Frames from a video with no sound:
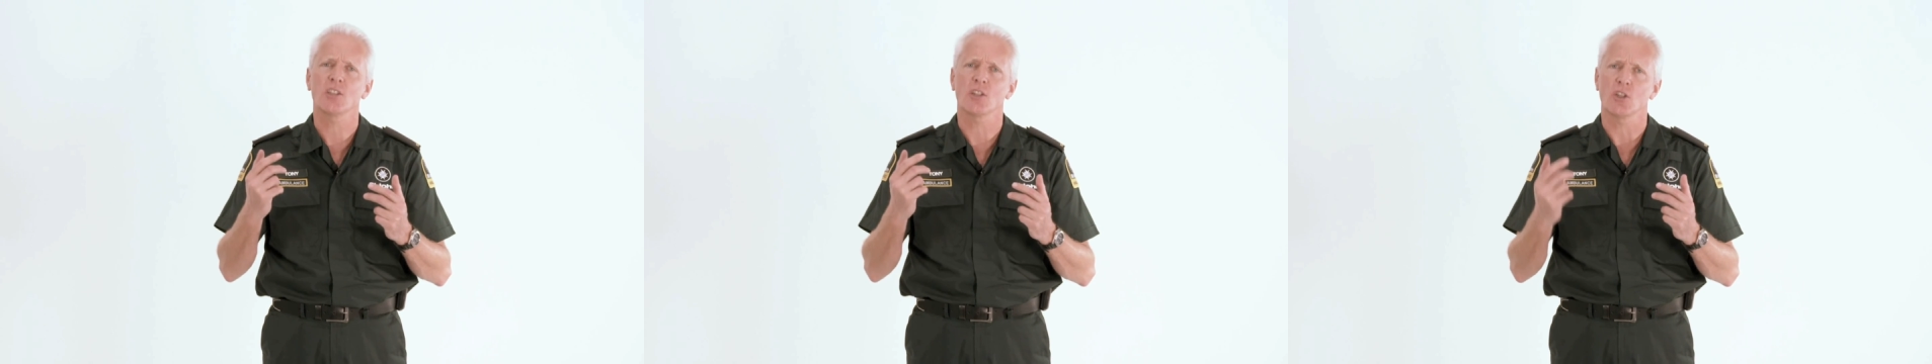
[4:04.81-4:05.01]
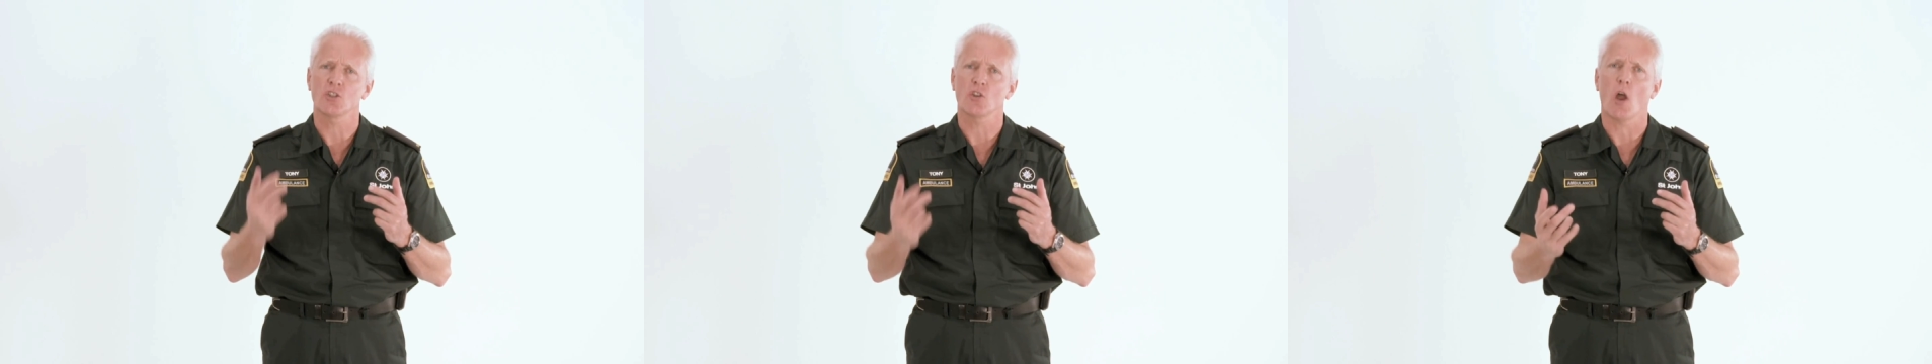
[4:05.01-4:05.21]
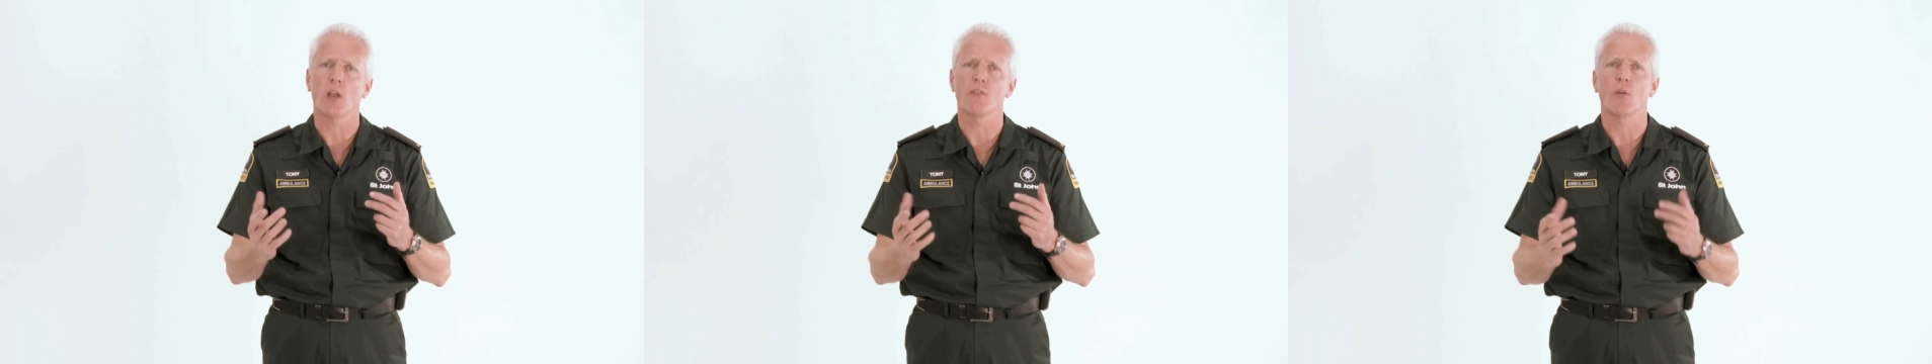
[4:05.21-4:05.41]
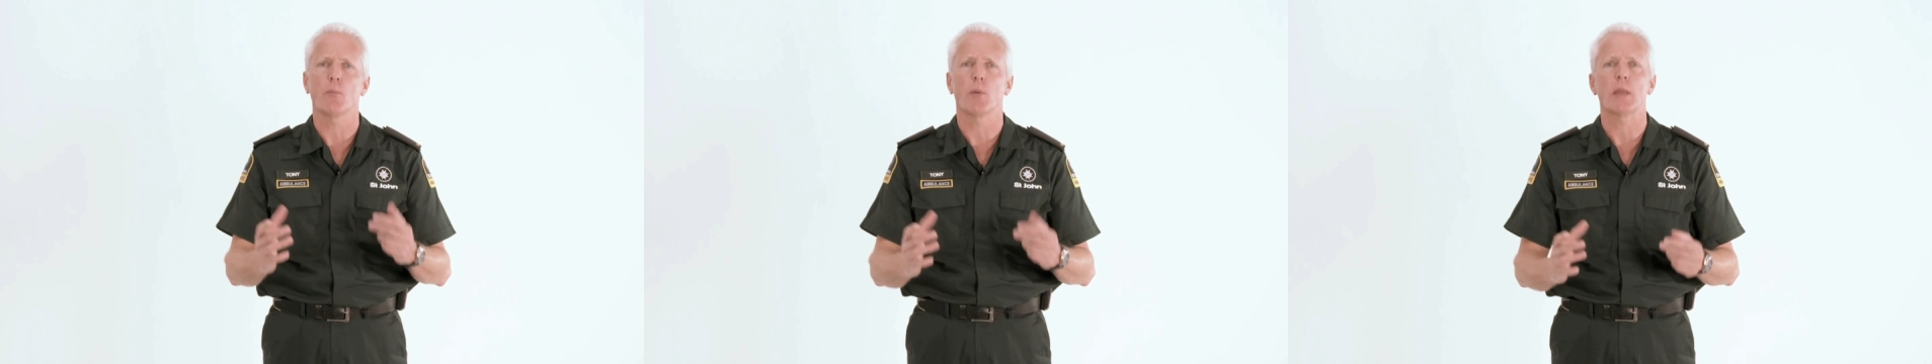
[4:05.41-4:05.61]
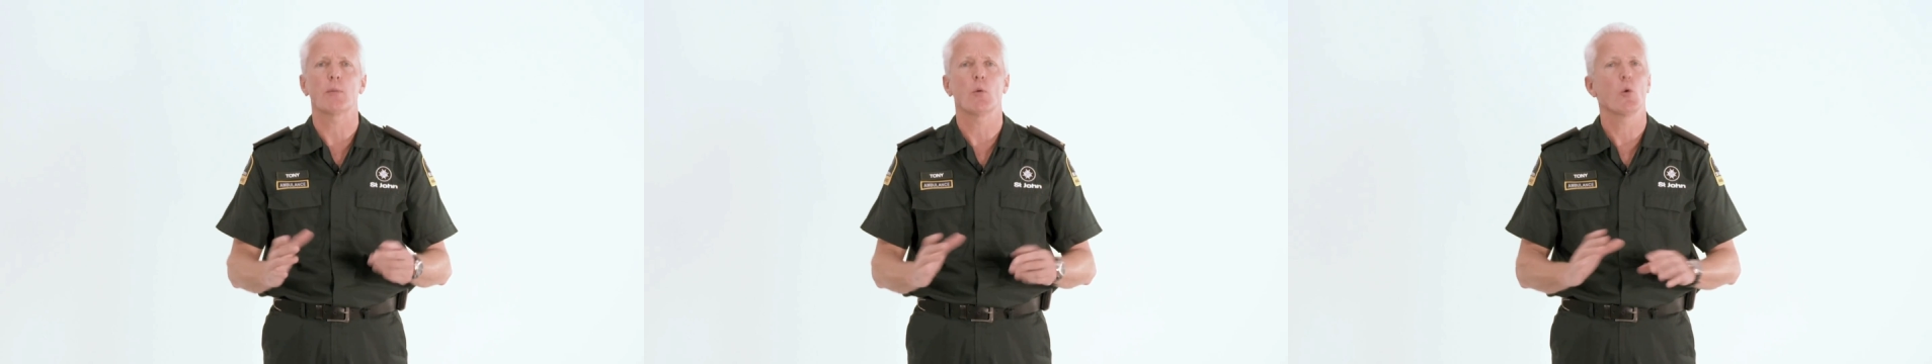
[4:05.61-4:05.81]
are designed for
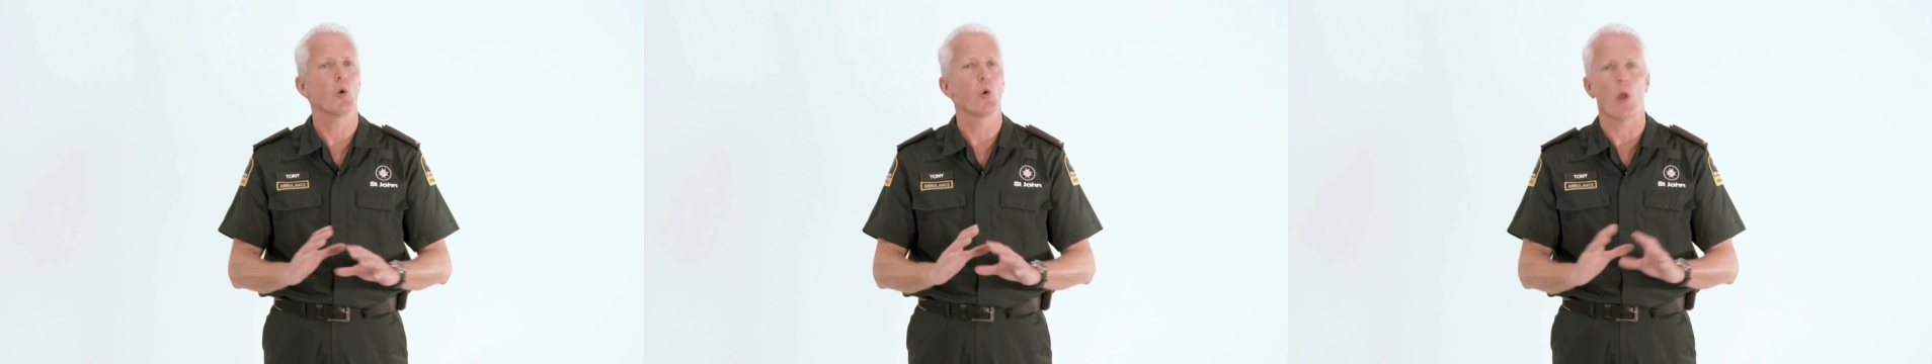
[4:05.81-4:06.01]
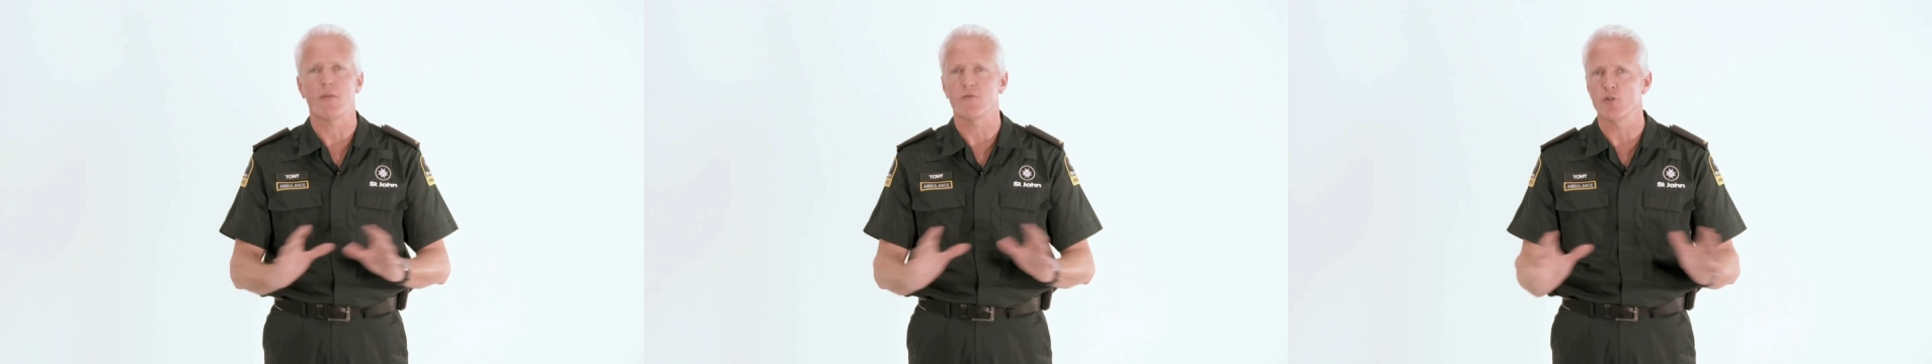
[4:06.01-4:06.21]
people who have